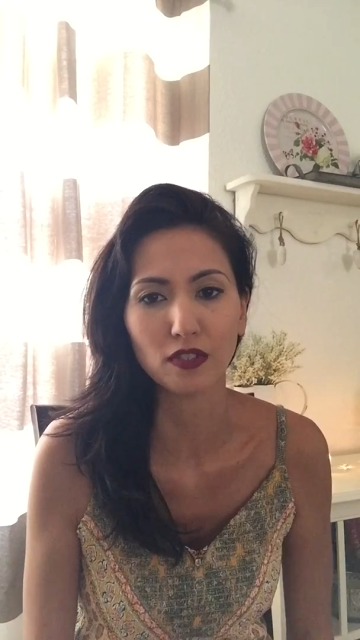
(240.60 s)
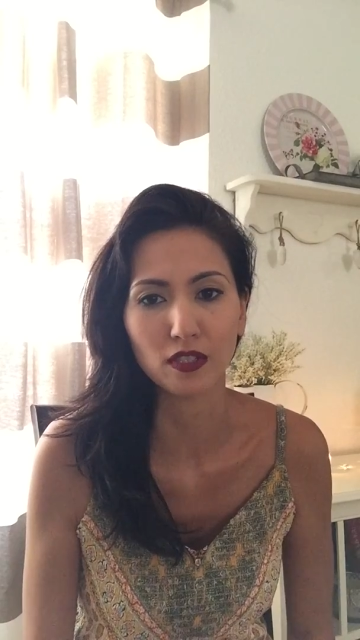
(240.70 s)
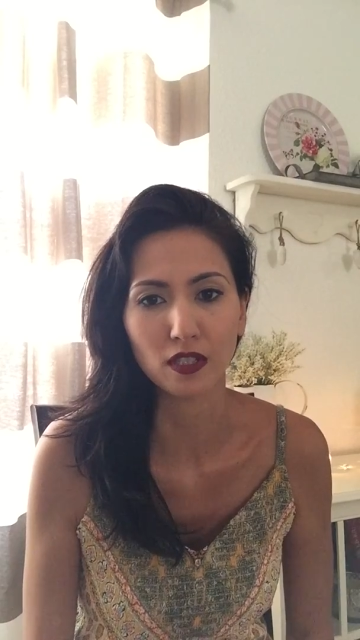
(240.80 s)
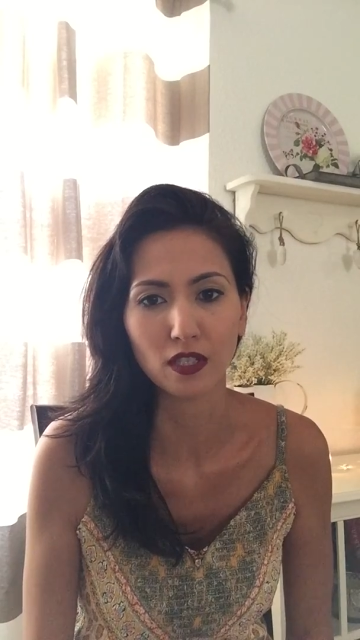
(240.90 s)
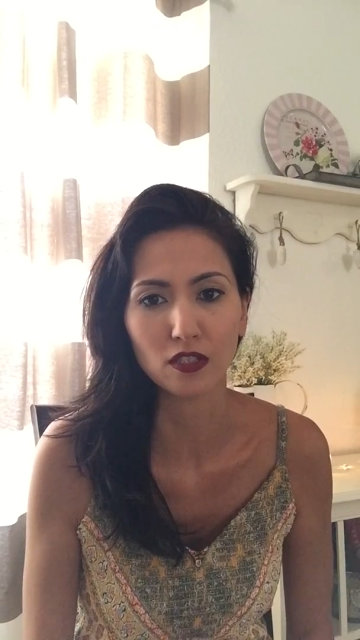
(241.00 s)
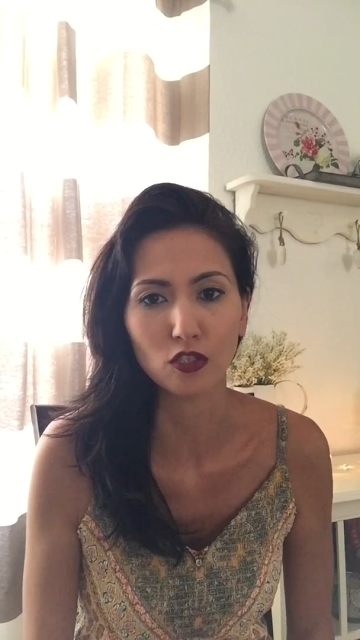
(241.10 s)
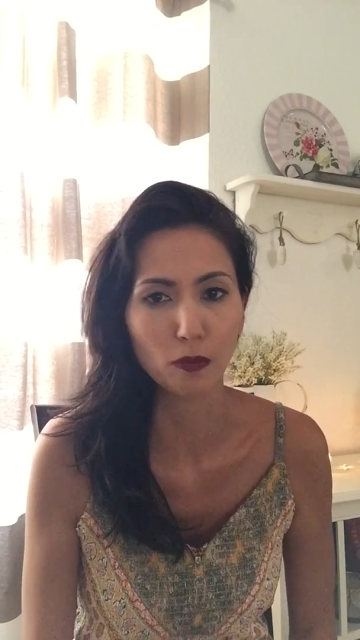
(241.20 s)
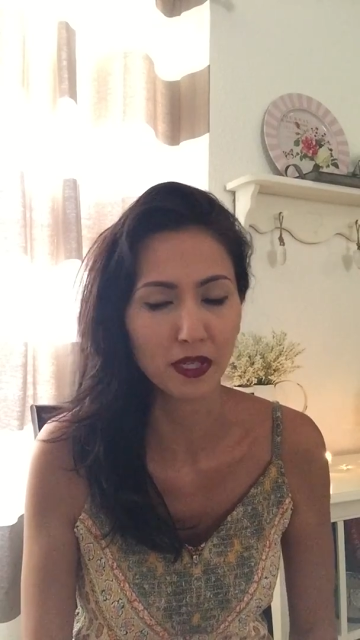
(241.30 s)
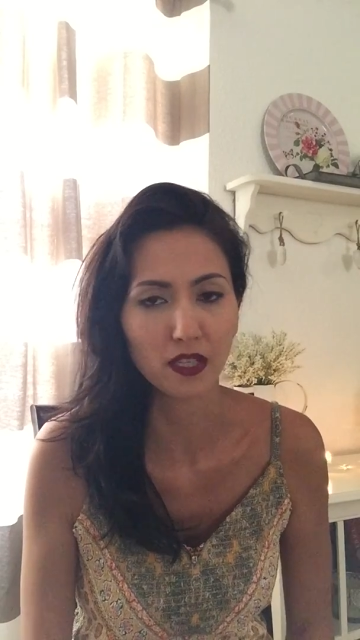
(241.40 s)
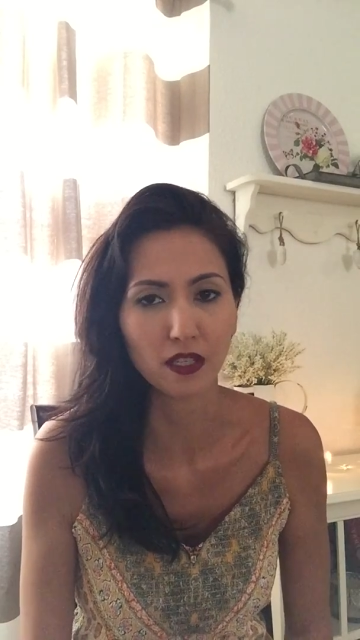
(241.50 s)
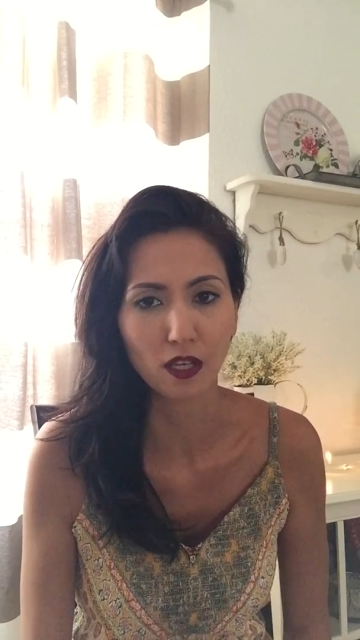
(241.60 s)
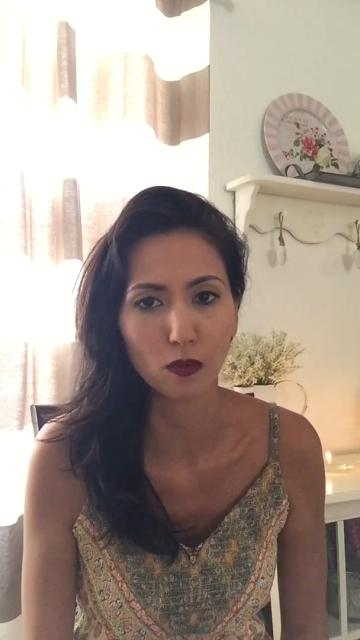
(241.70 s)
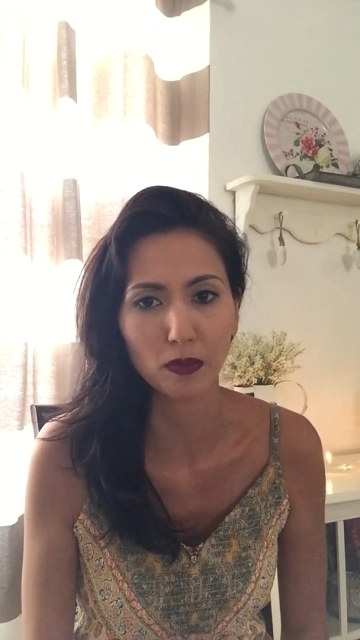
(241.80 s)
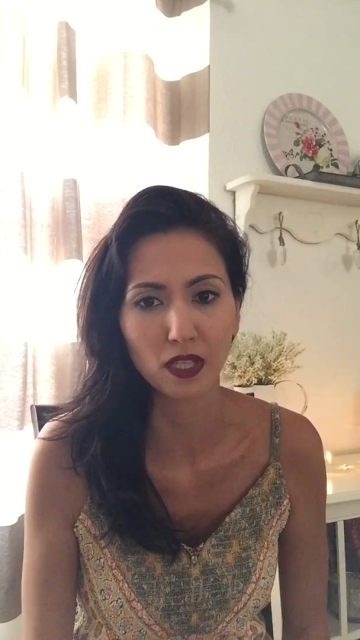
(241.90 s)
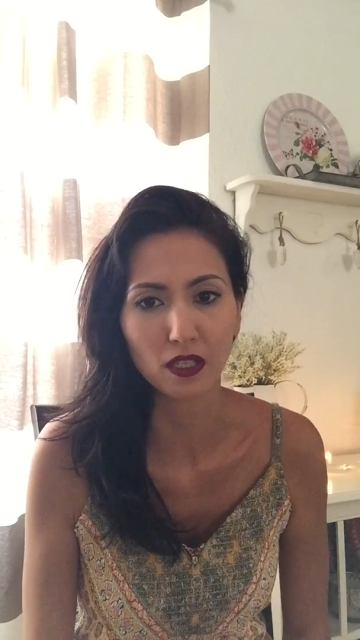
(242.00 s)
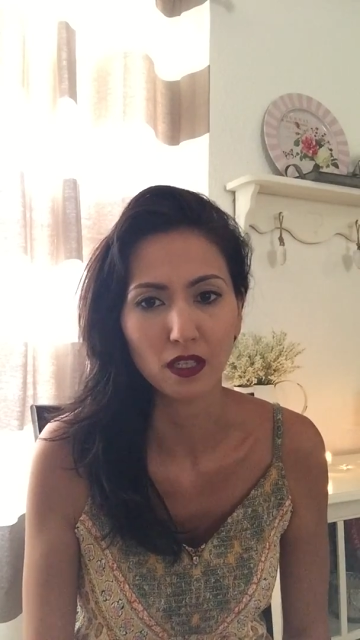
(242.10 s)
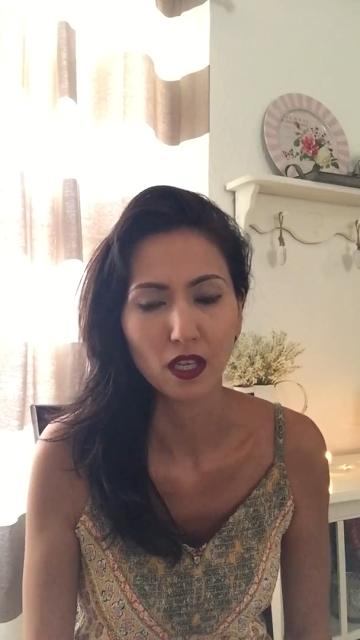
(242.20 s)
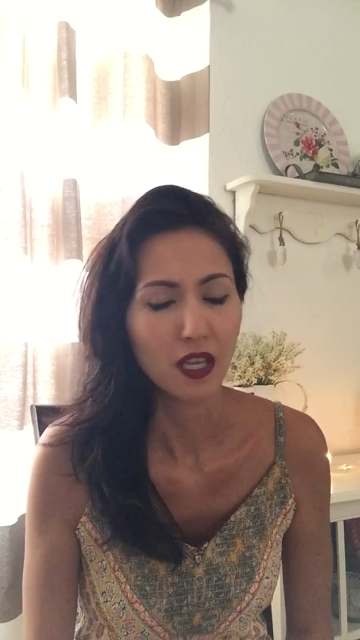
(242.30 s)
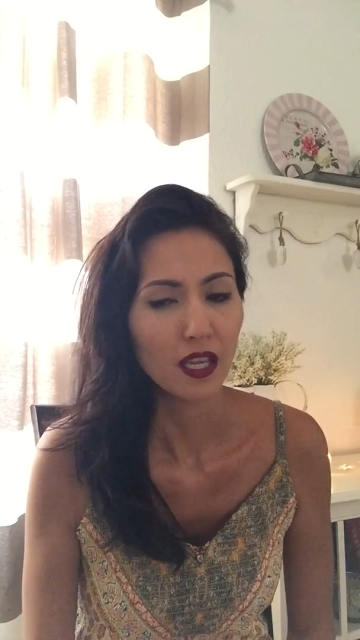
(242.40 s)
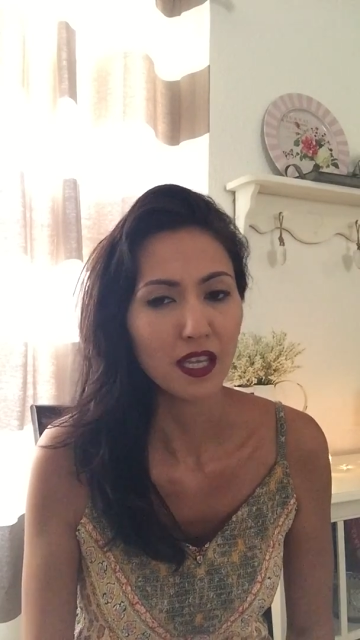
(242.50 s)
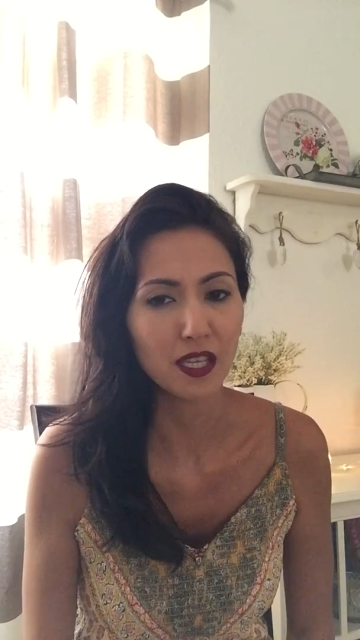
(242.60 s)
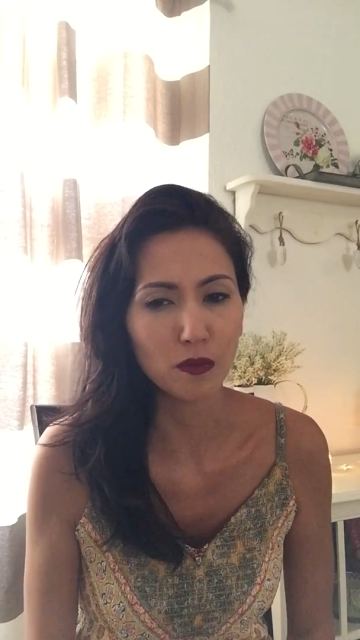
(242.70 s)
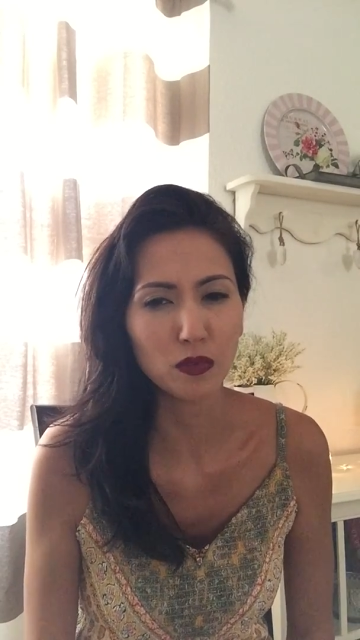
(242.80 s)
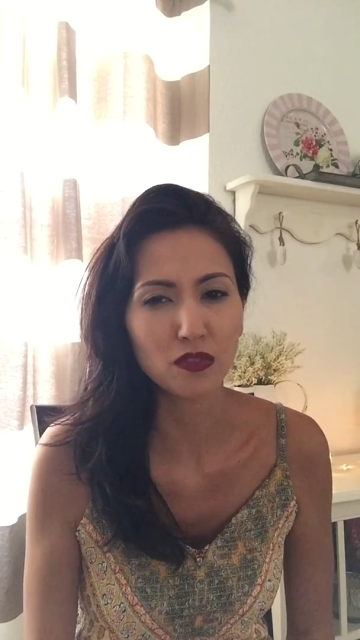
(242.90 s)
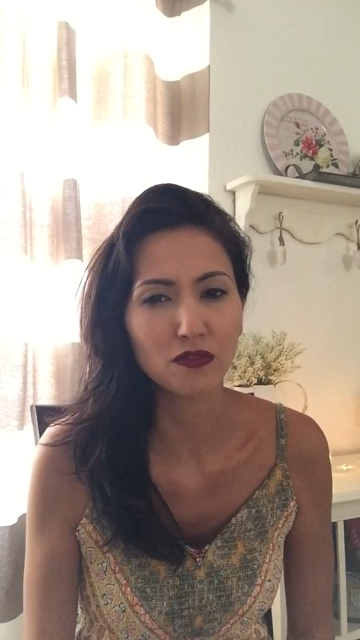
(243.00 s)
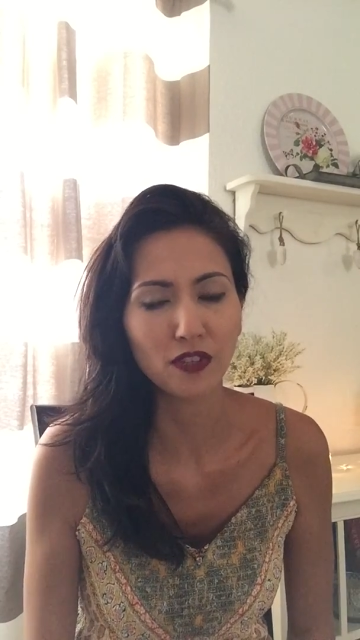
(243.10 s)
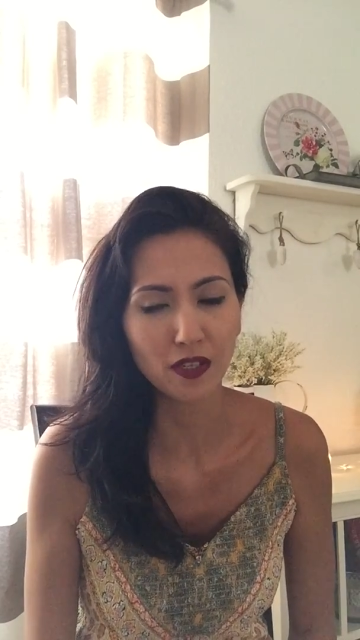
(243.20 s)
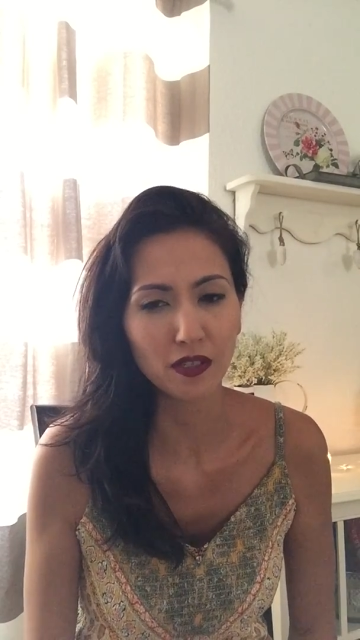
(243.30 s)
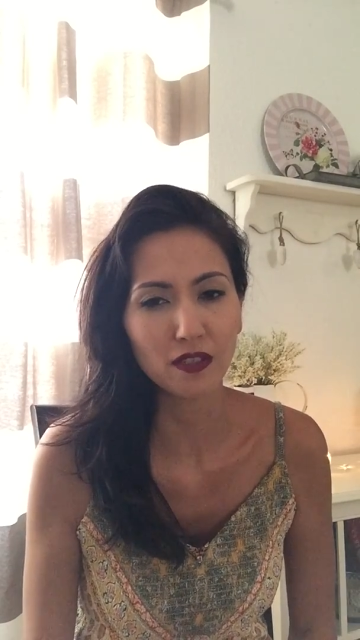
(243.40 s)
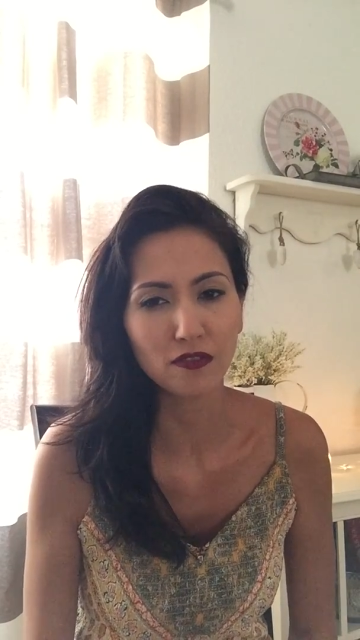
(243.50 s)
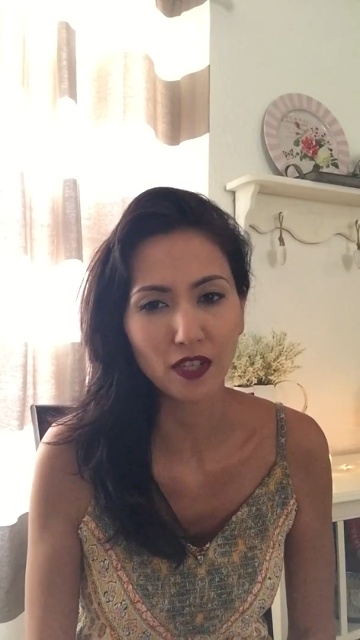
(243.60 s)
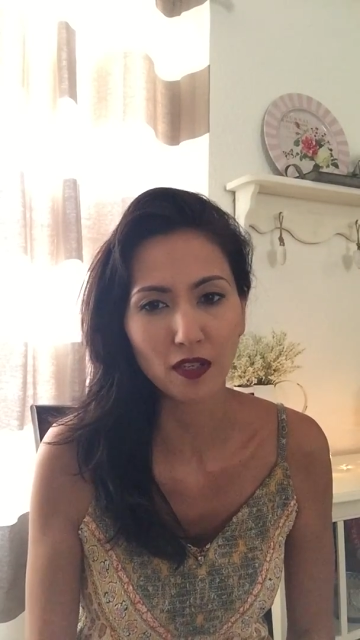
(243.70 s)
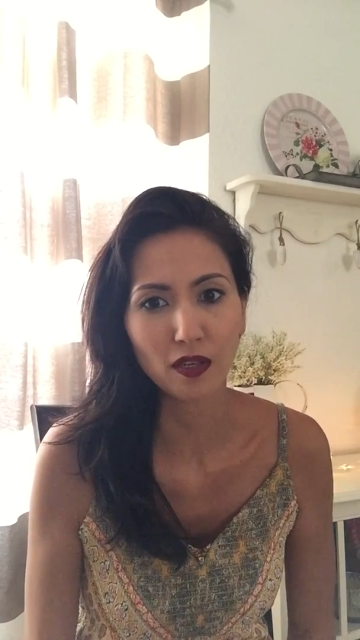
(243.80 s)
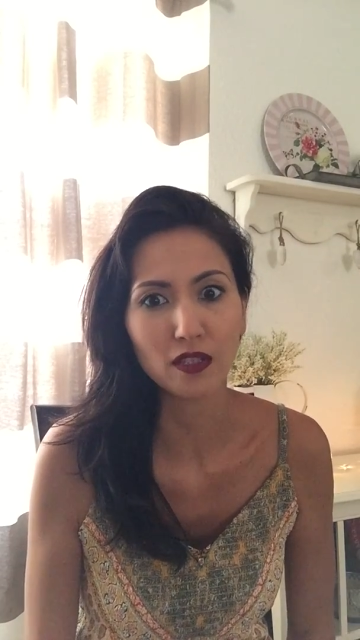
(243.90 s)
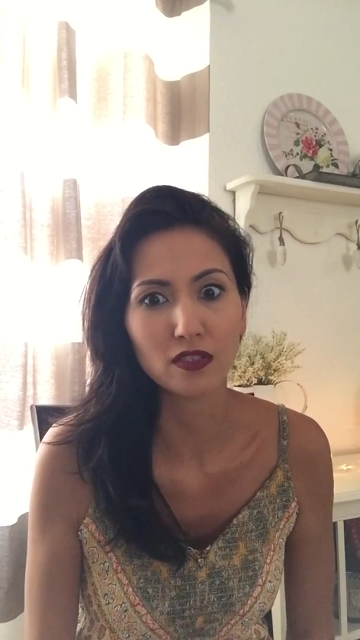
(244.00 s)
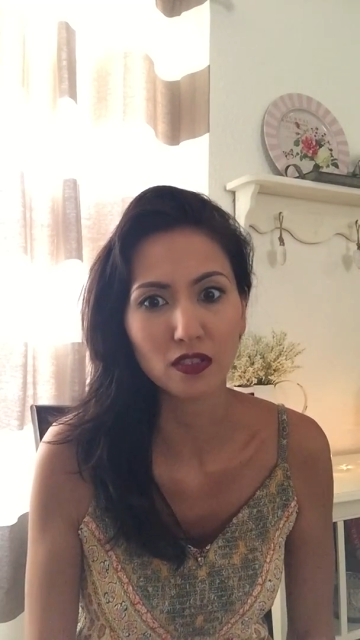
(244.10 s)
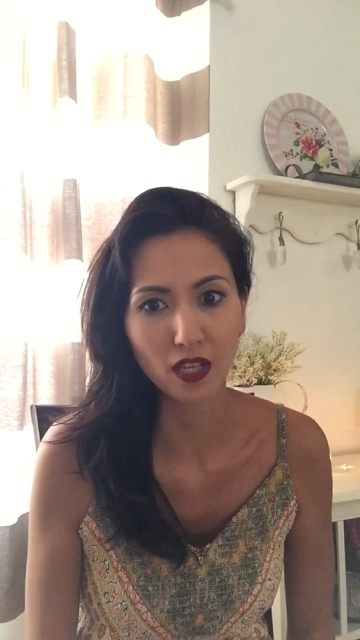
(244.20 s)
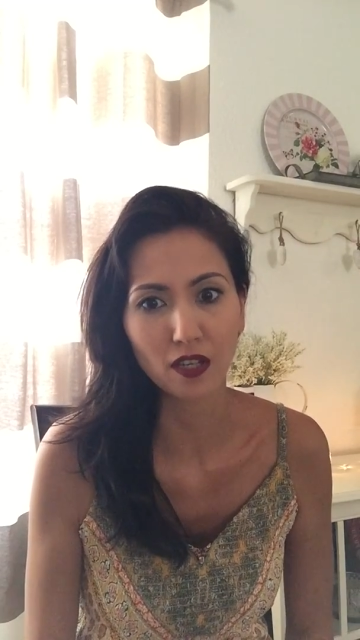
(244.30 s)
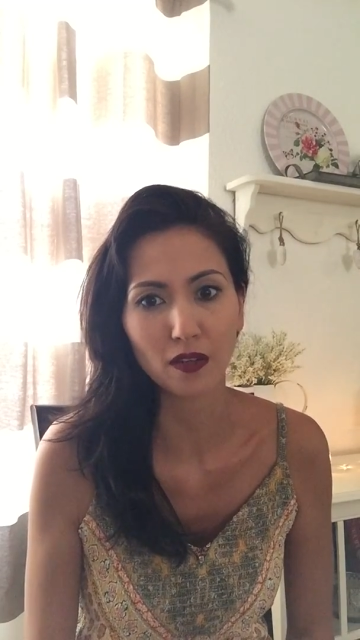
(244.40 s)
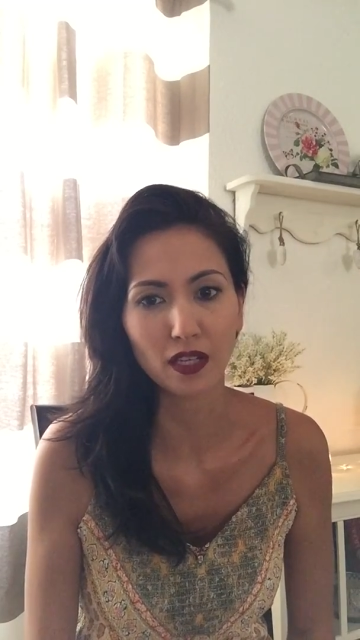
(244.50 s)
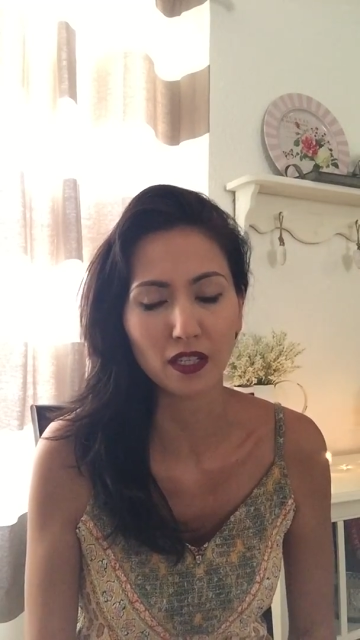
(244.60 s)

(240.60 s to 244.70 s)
and that nobody could help me. It was very, very scary.